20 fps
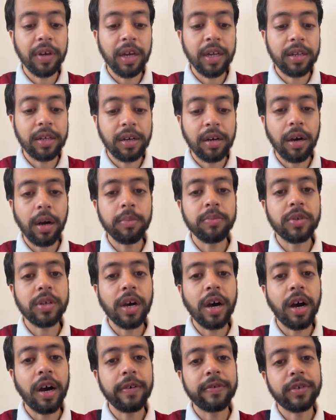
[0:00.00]
It comes
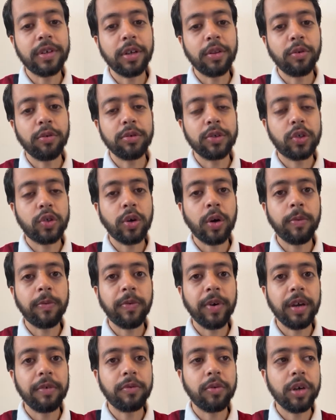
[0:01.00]
after those top
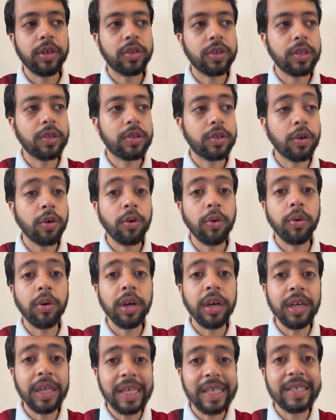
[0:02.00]
five questions. So
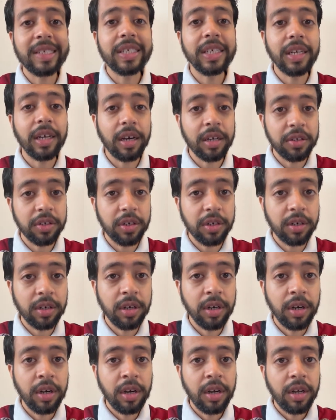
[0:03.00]
it is still under
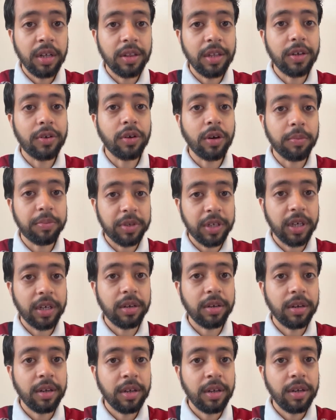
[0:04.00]
the top
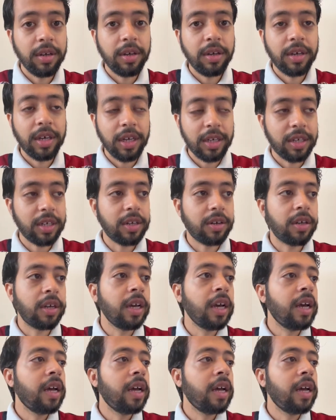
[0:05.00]
10 category.